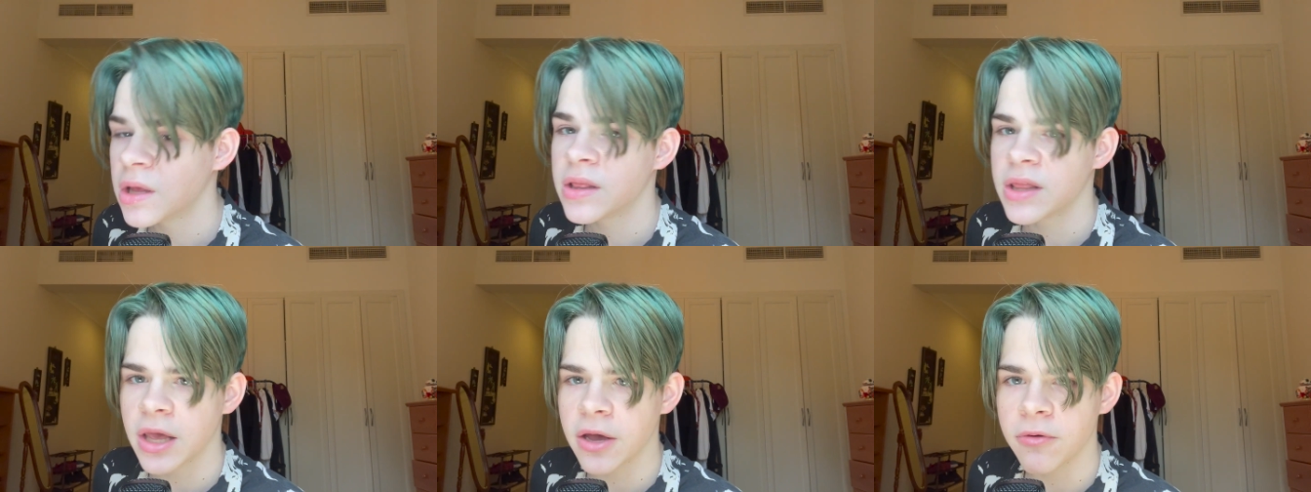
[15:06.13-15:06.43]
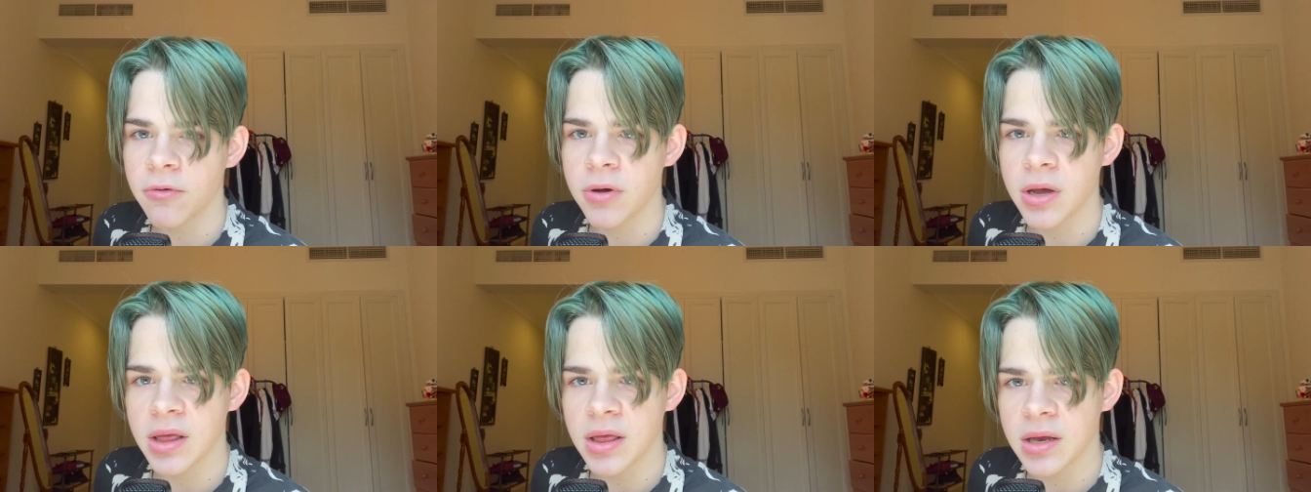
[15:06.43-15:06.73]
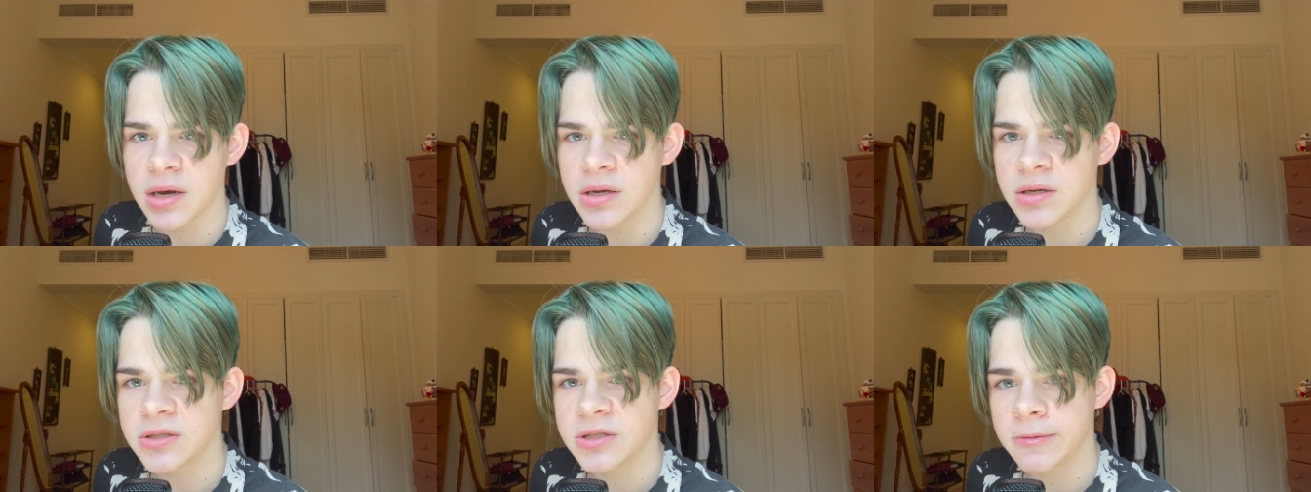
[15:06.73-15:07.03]
They
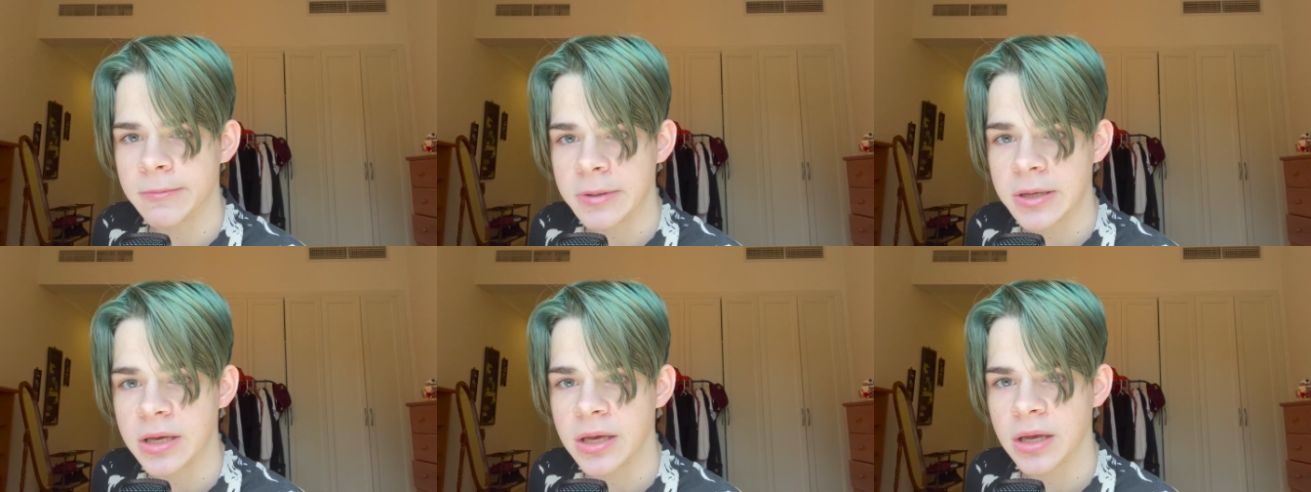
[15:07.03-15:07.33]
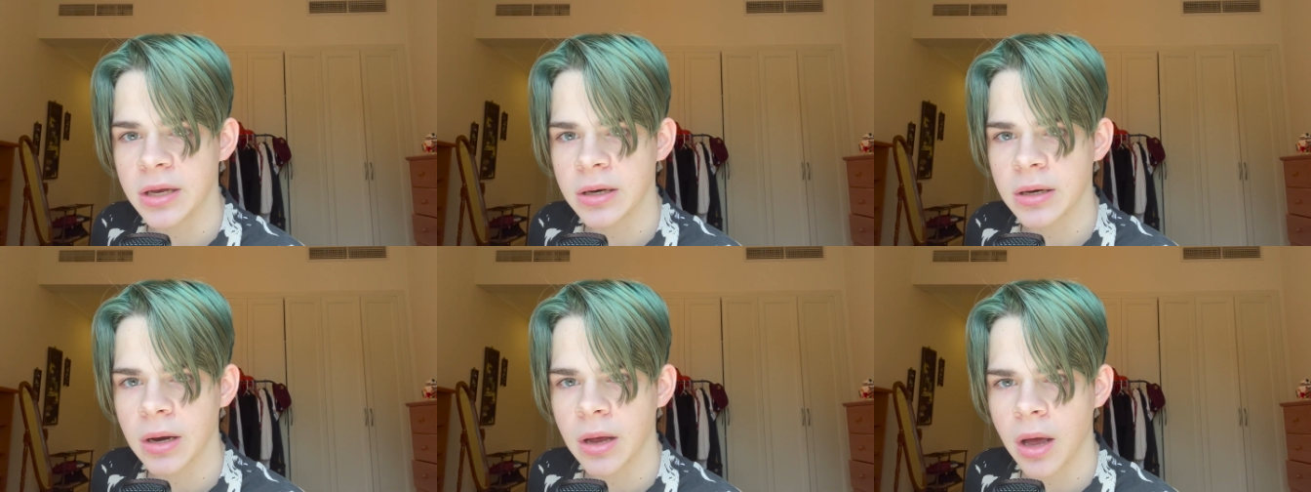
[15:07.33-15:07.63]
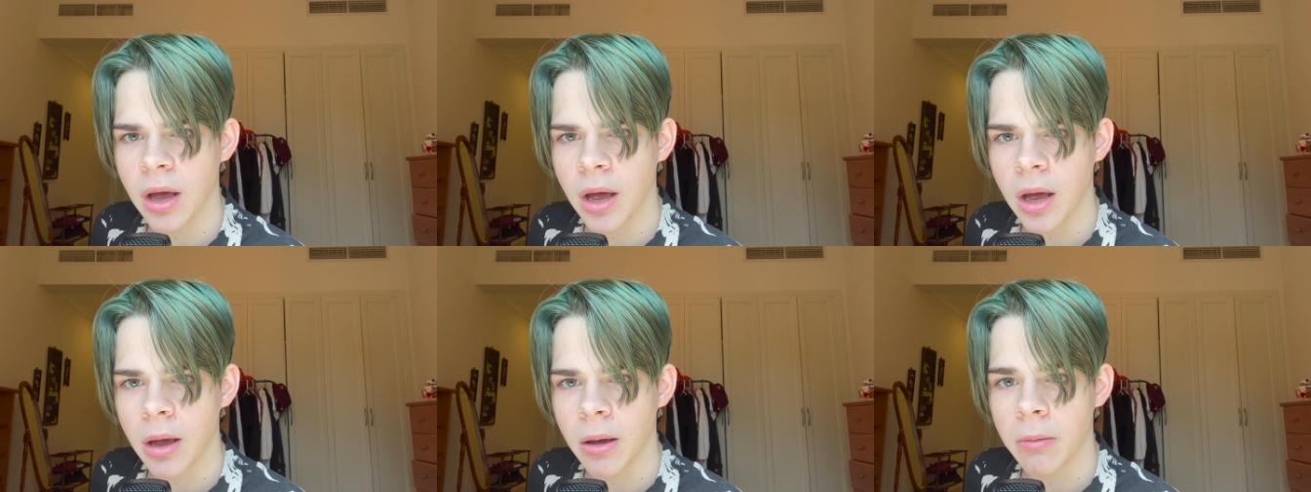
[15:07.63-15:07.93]
really need to begin
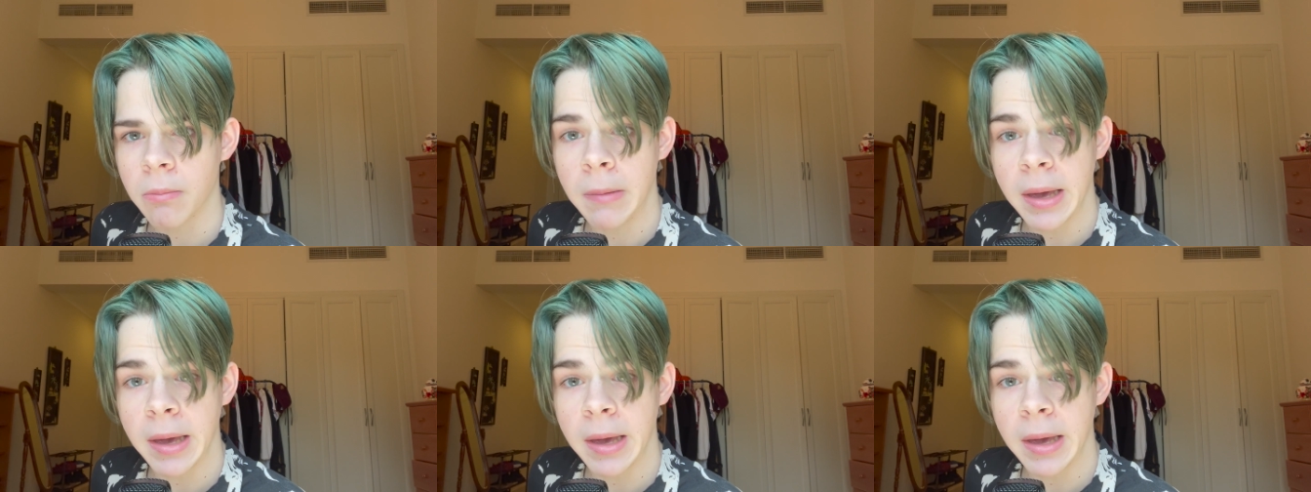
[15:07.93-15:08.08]
uh,